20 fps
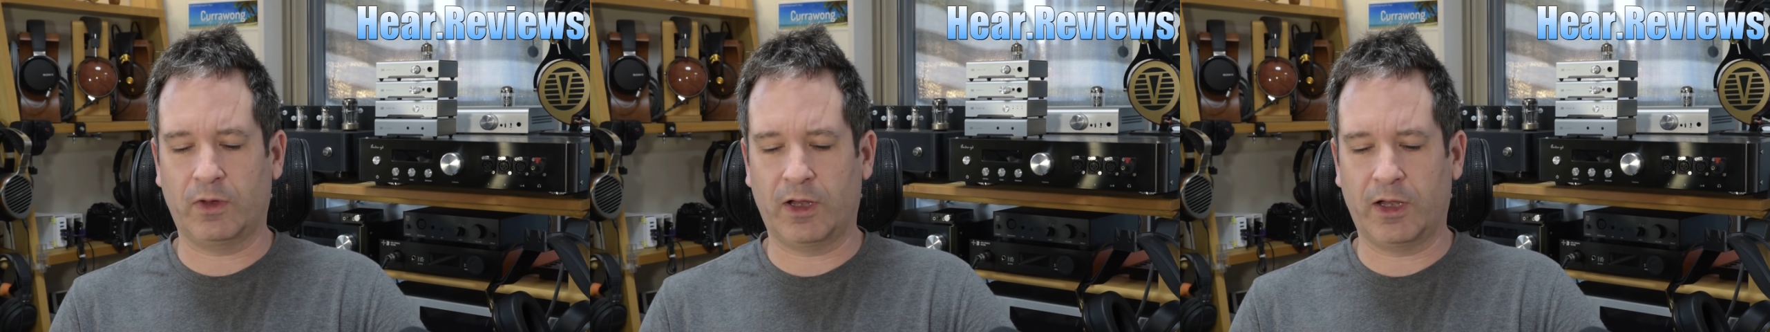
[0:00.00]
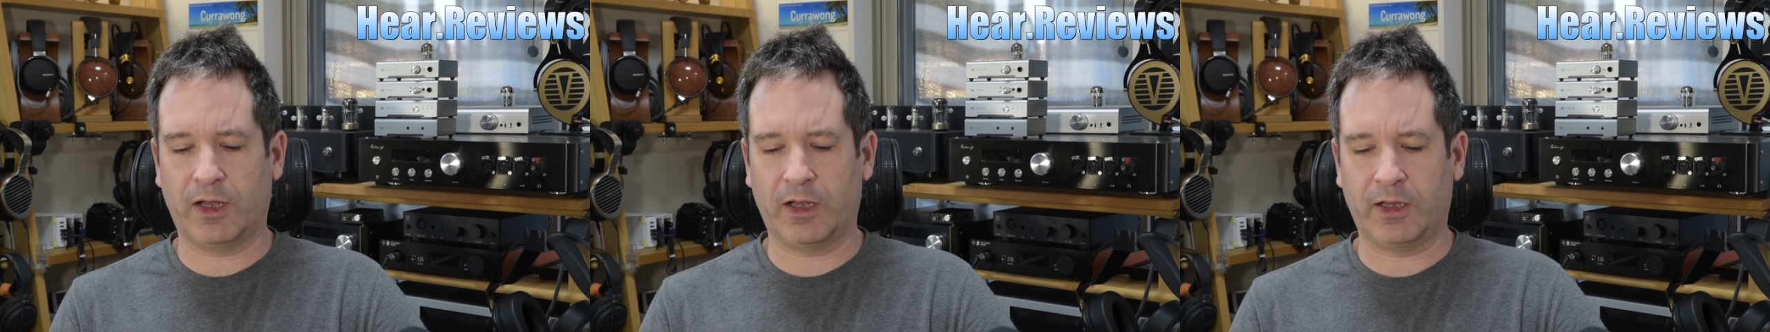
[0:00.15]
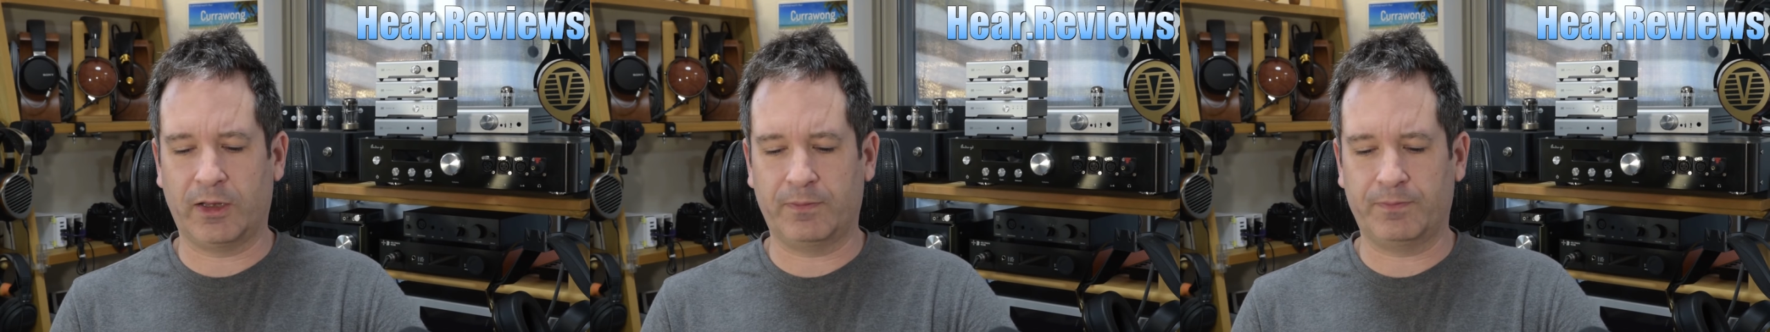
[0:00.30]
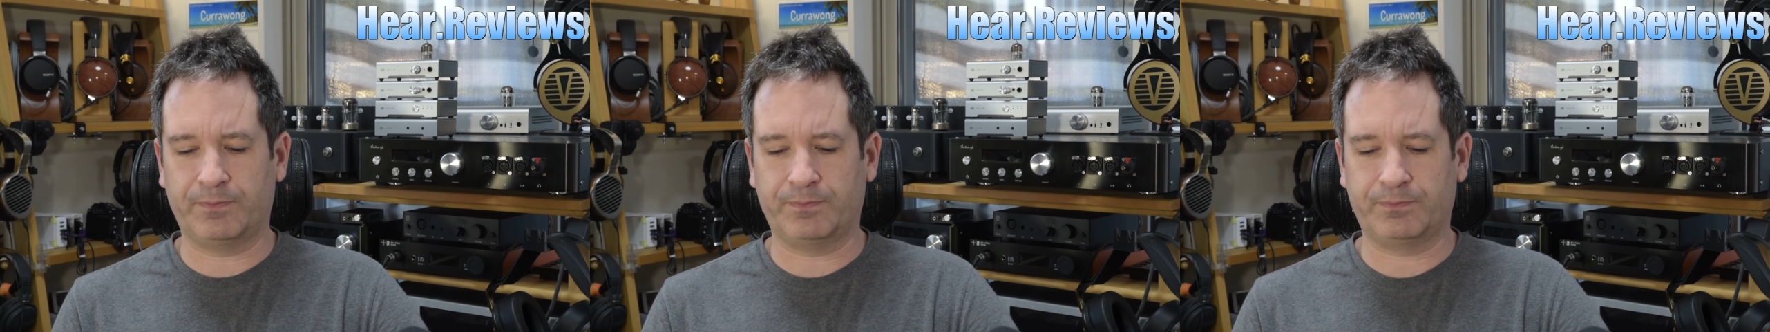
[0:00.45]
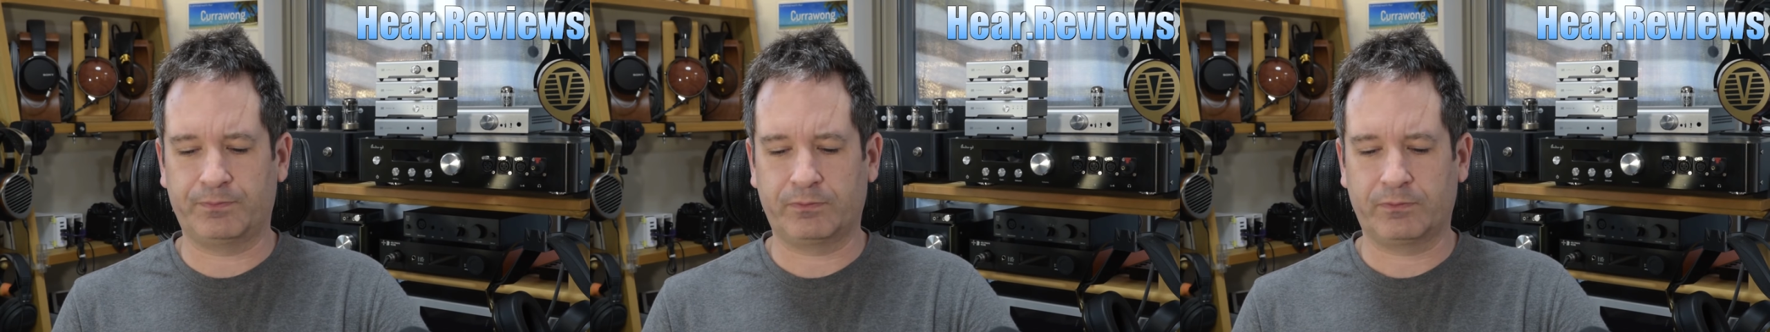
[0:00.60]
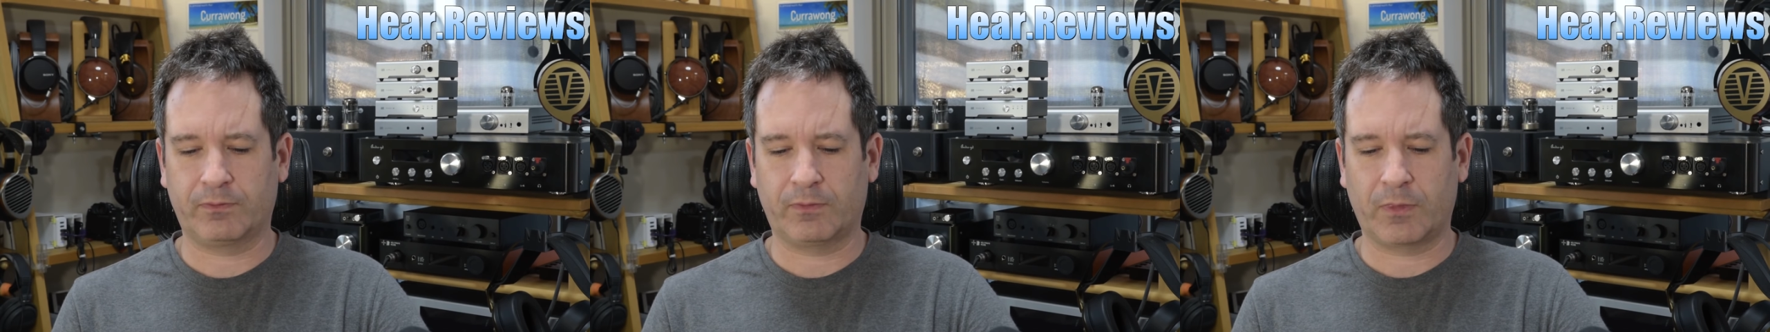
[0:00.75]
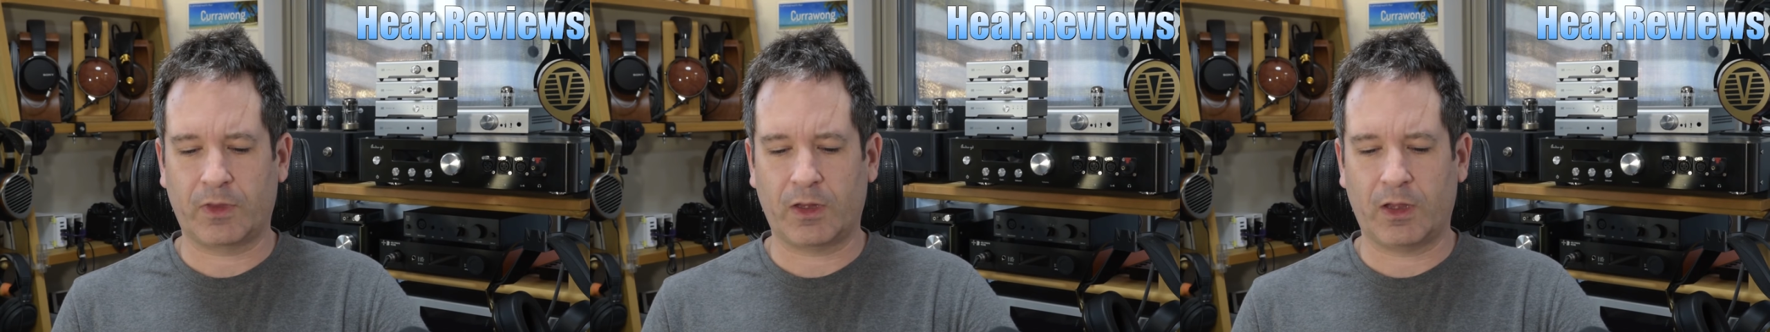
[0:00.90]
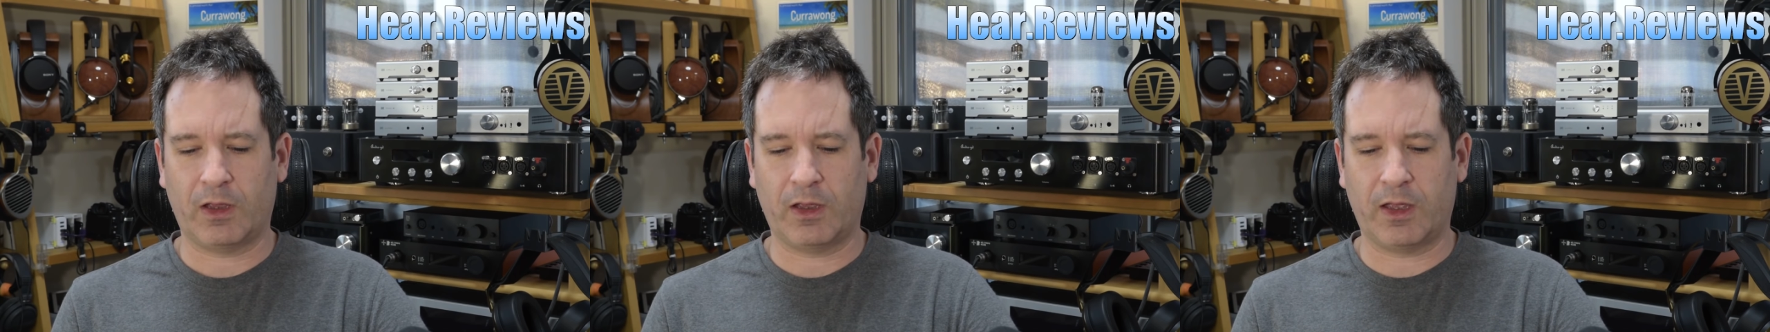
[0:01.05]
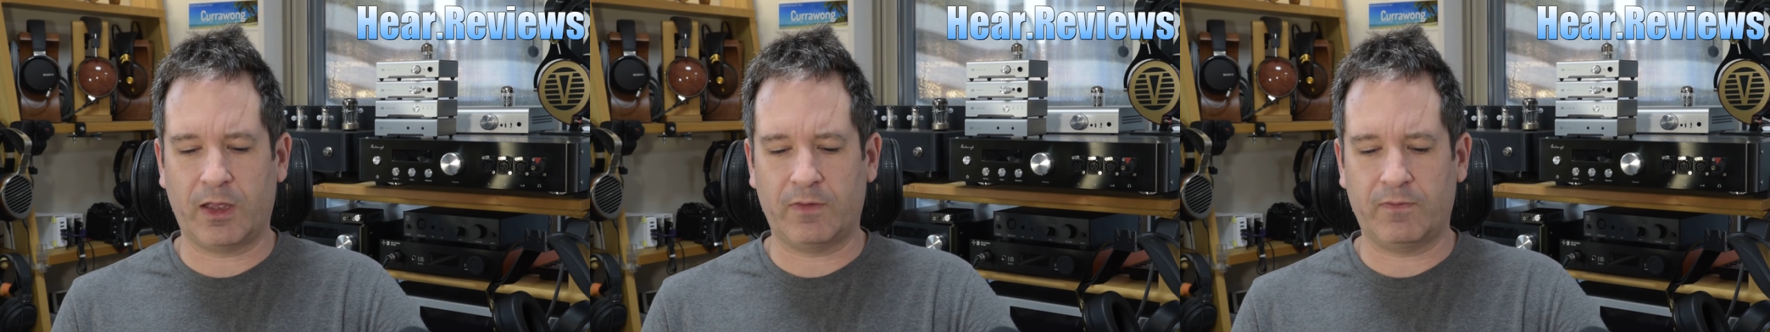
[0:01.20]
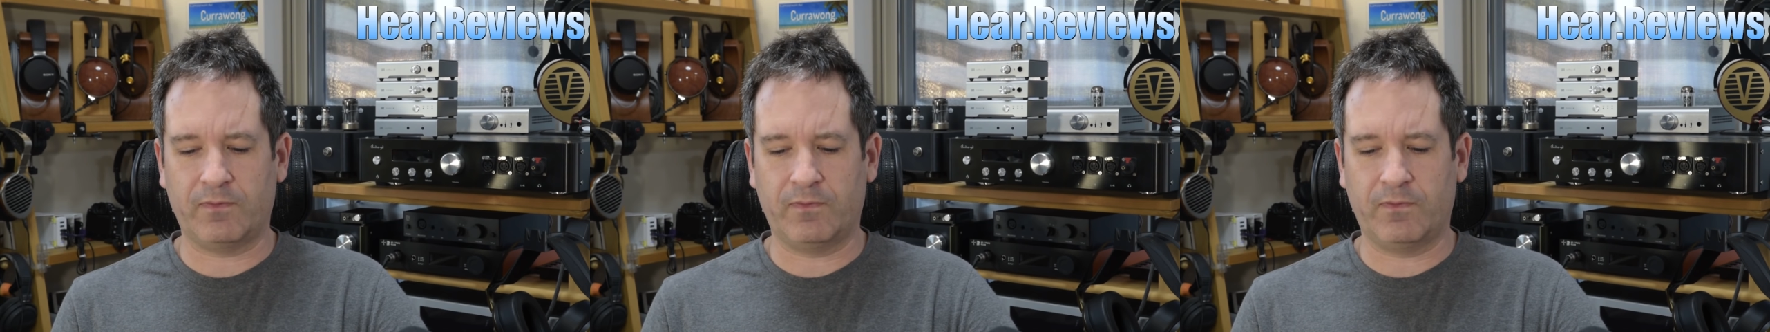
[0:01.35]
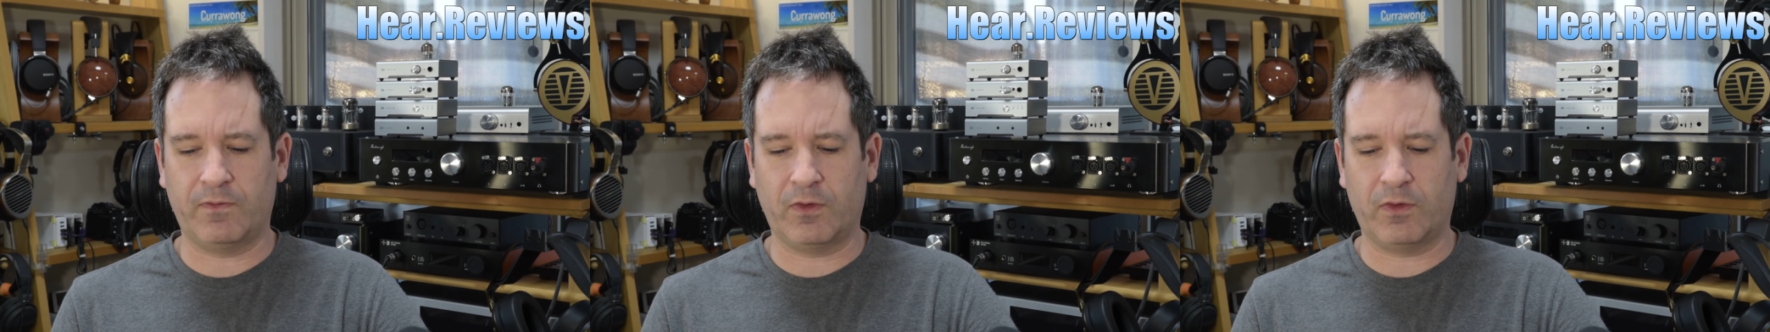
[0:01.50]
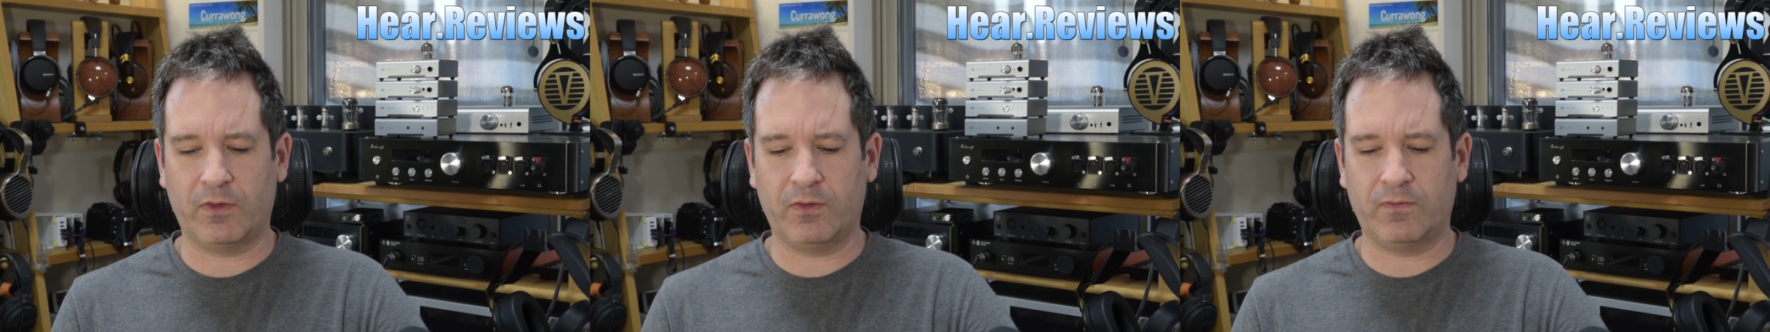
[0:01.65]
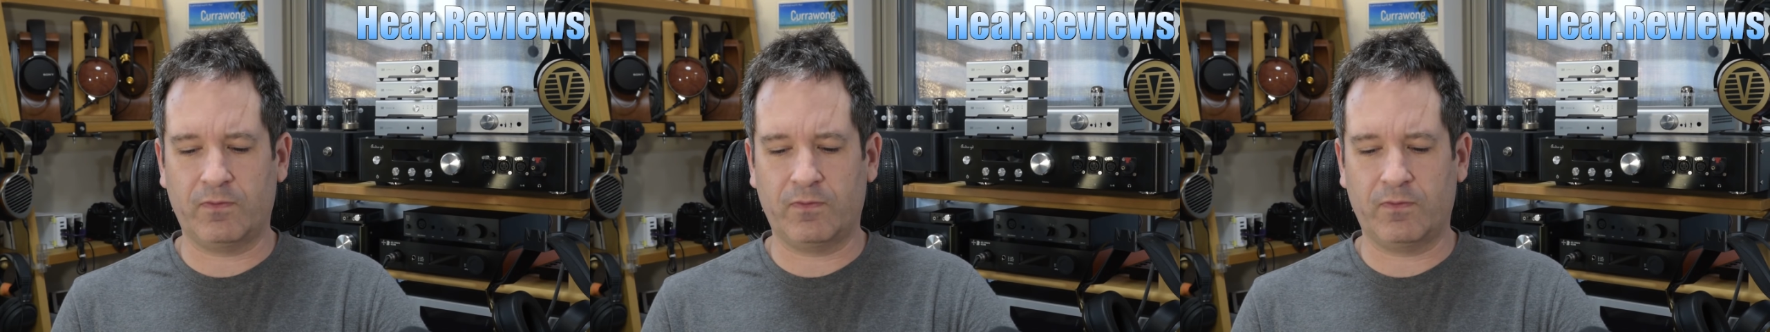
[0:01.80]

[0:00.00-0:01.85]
a very,